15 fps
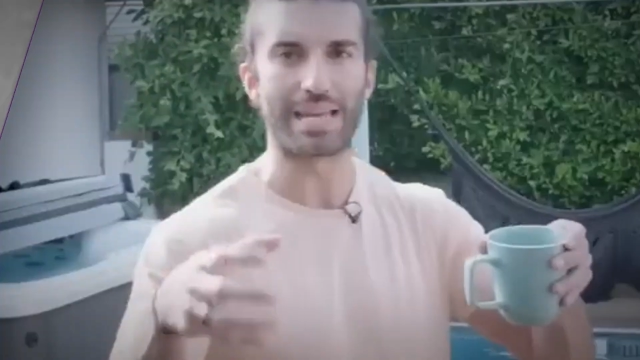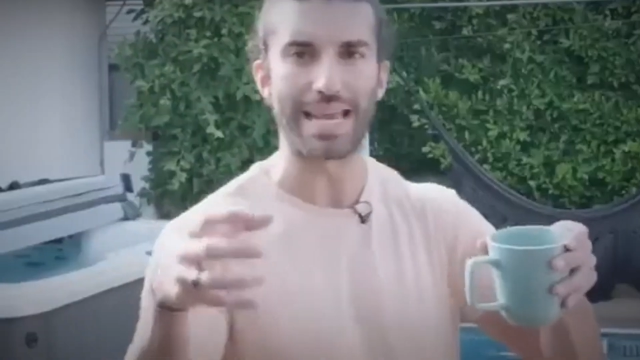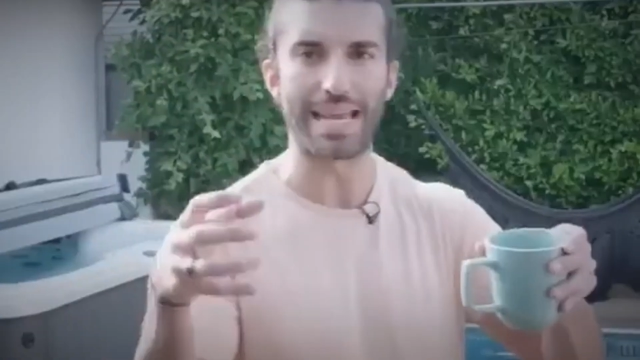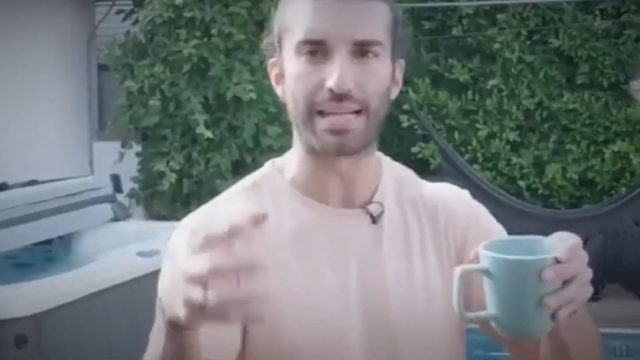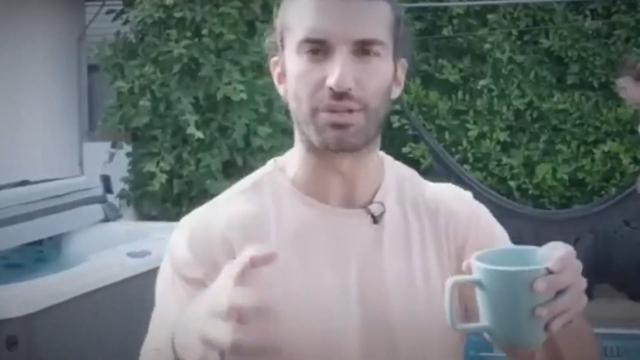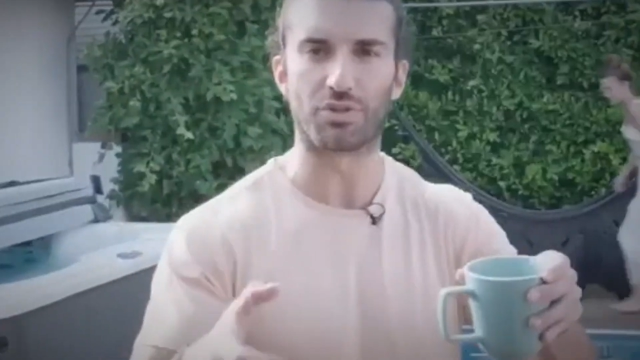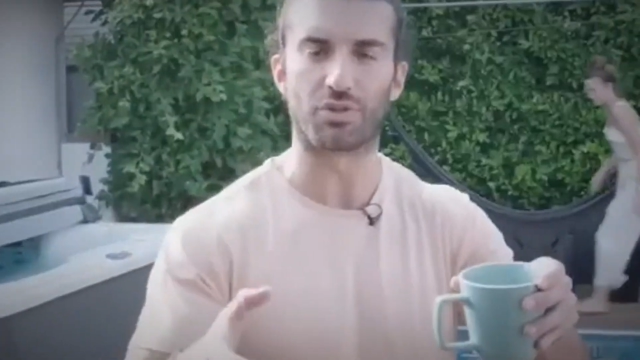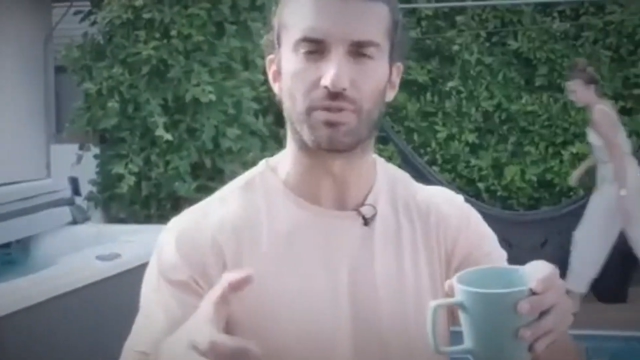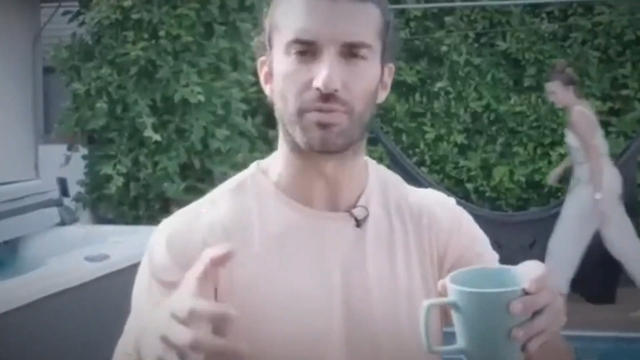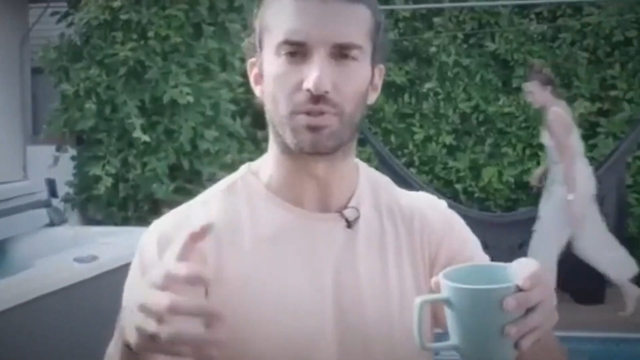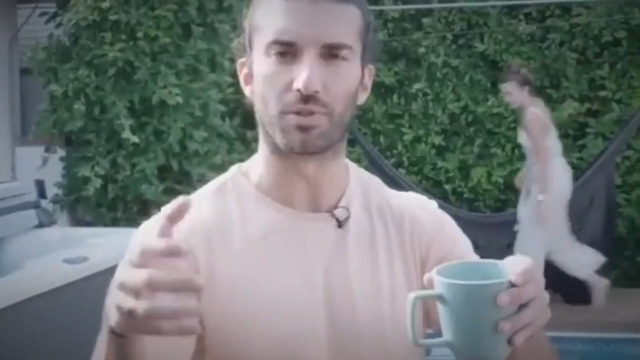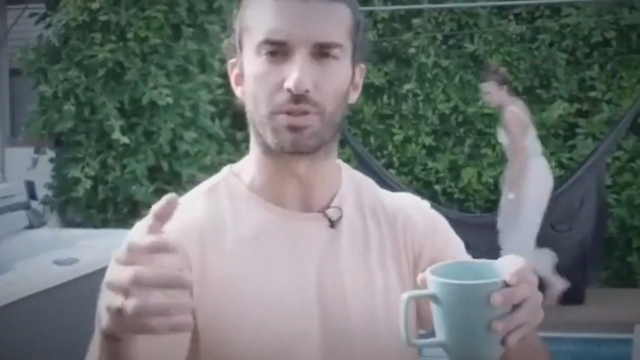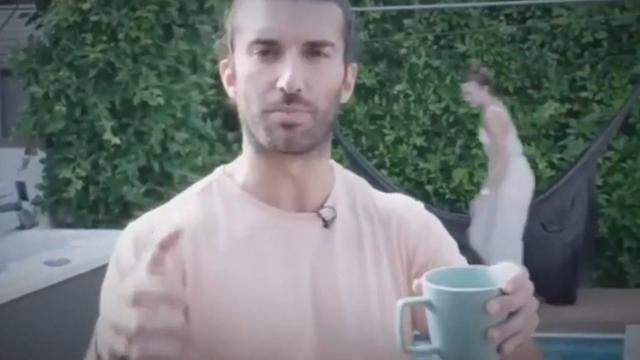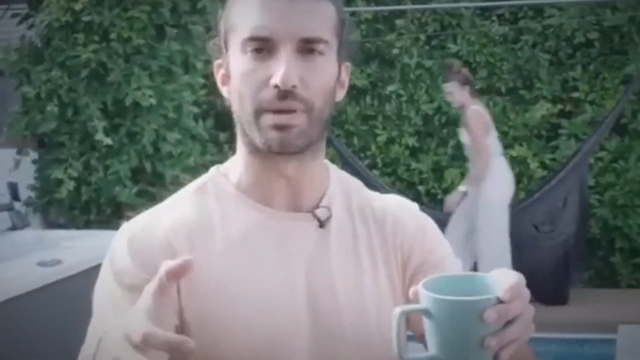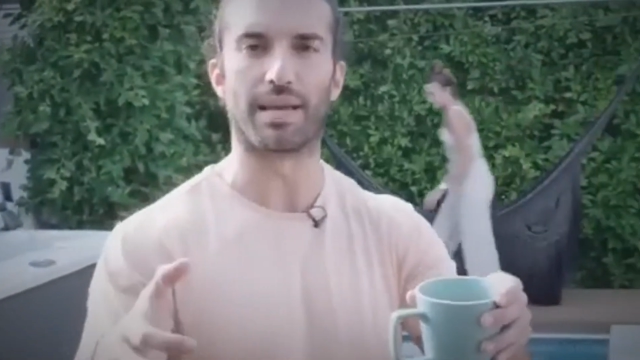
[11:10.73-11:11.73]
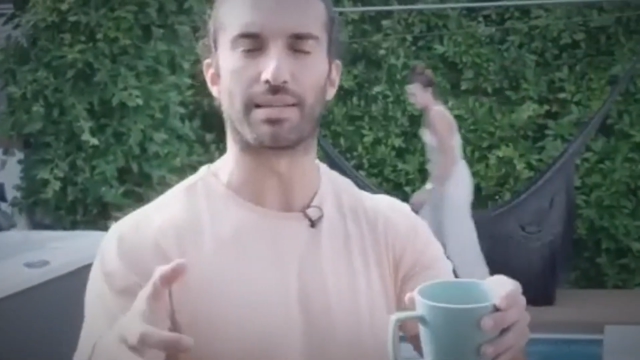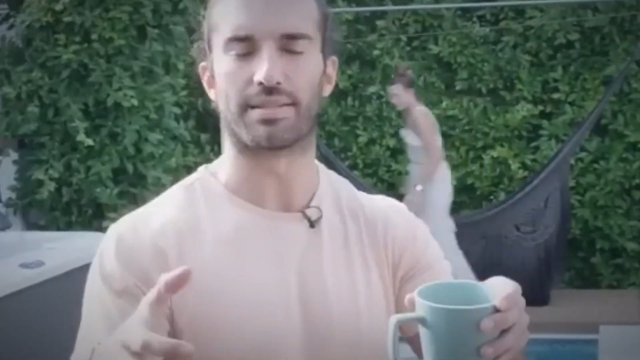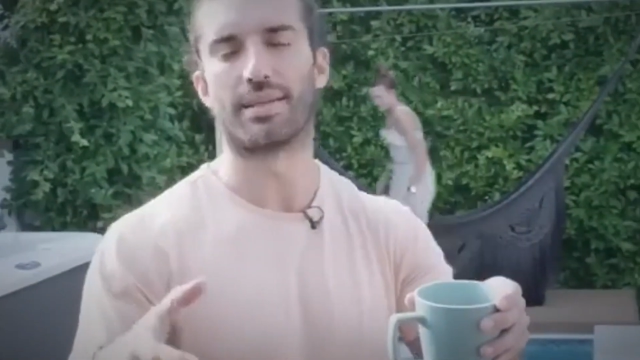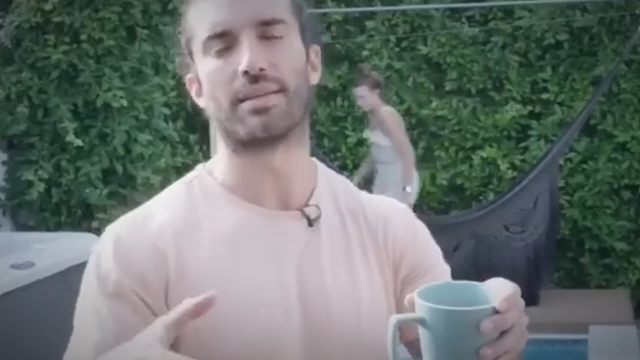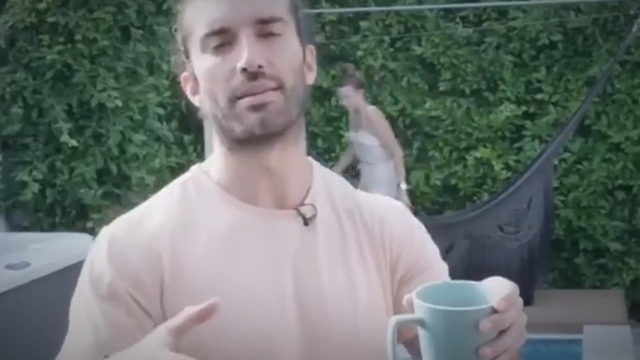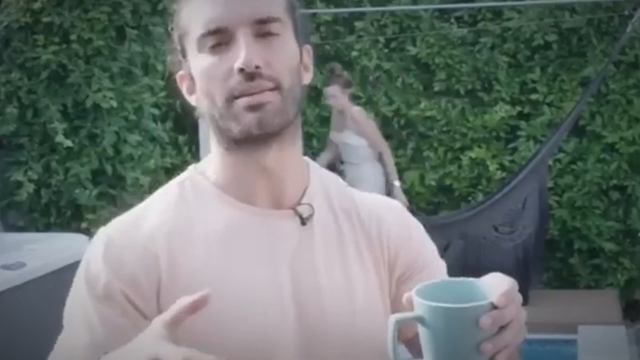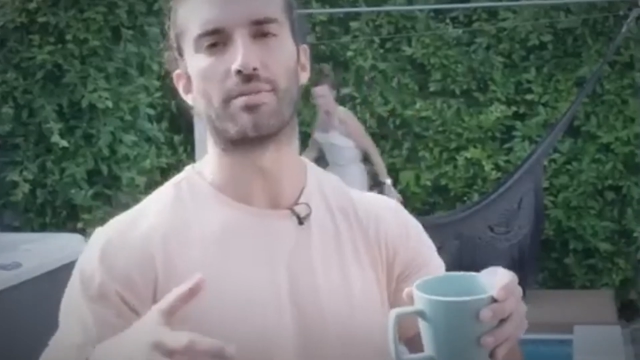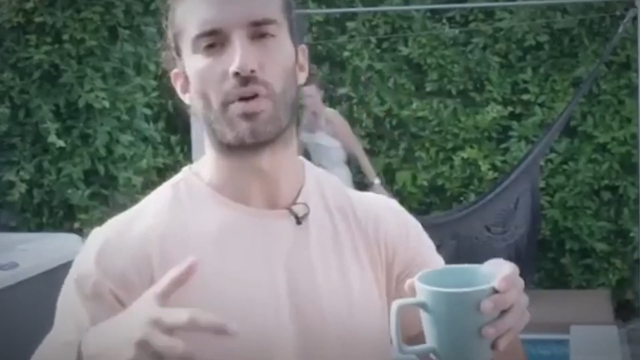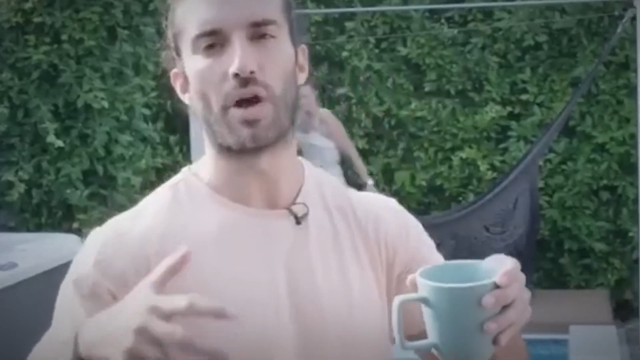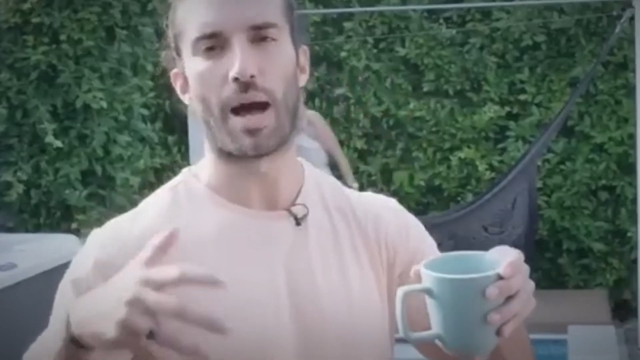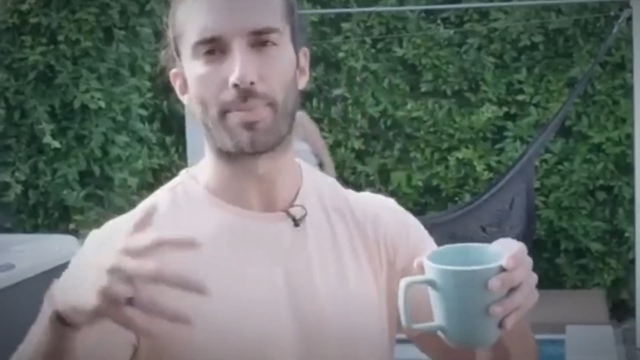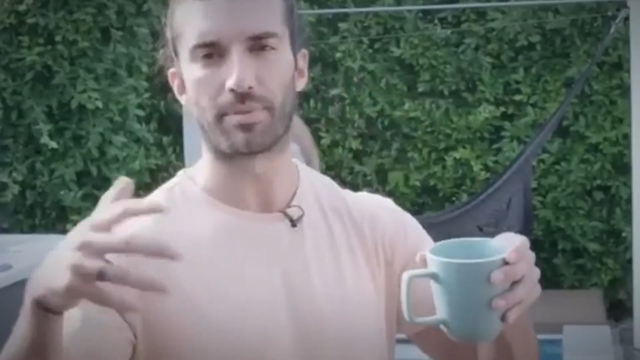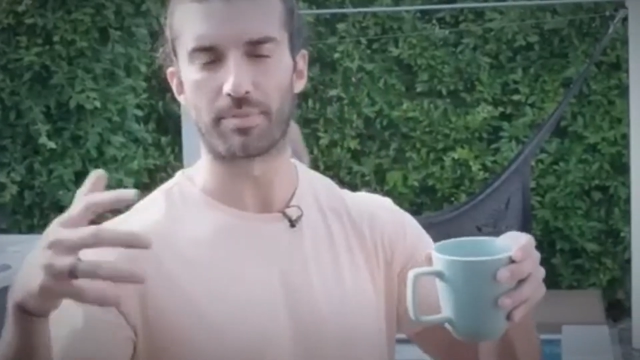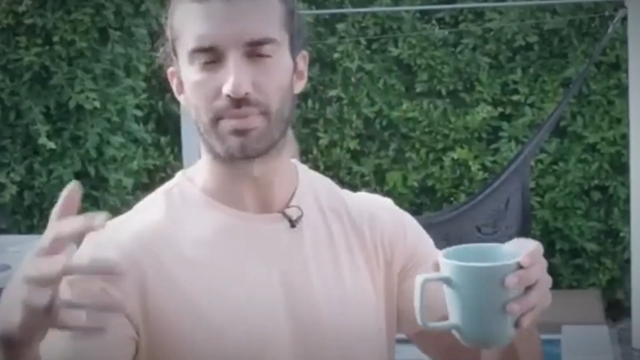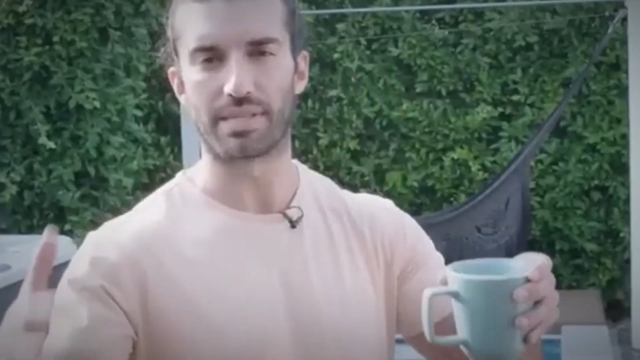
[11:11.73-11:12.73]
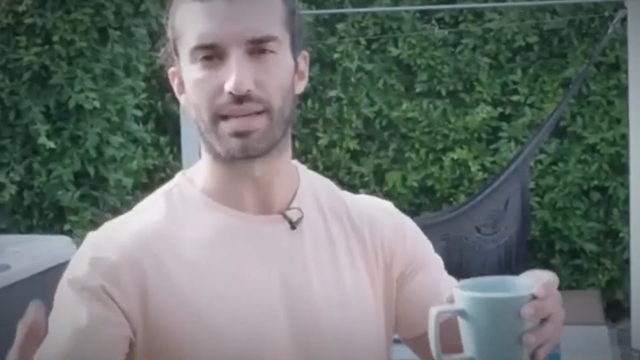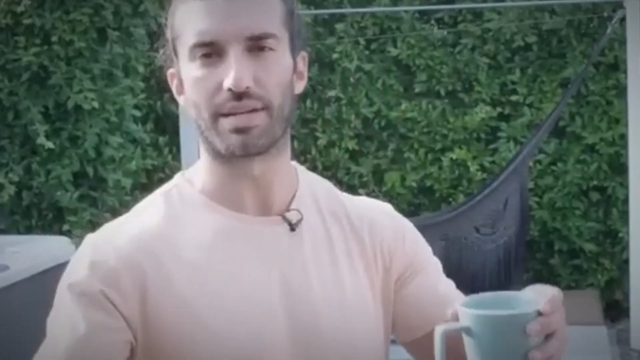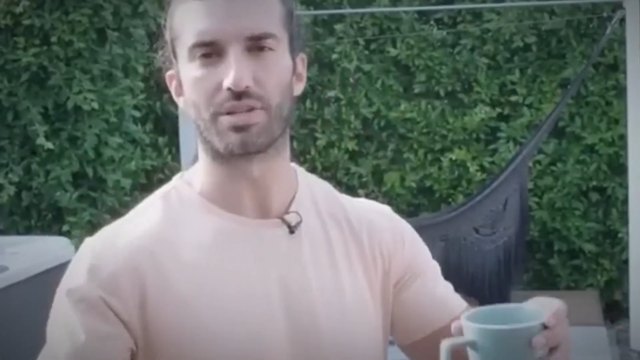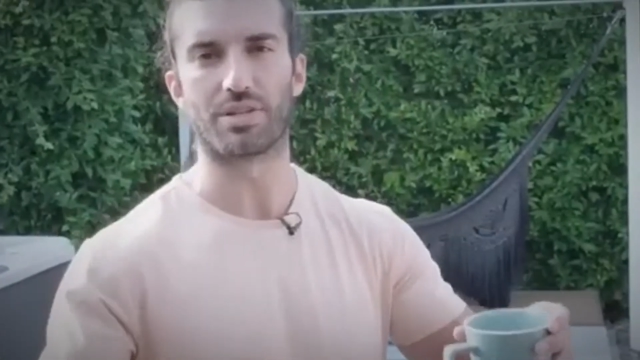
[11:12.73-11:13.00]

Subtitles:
case, it might signal trouble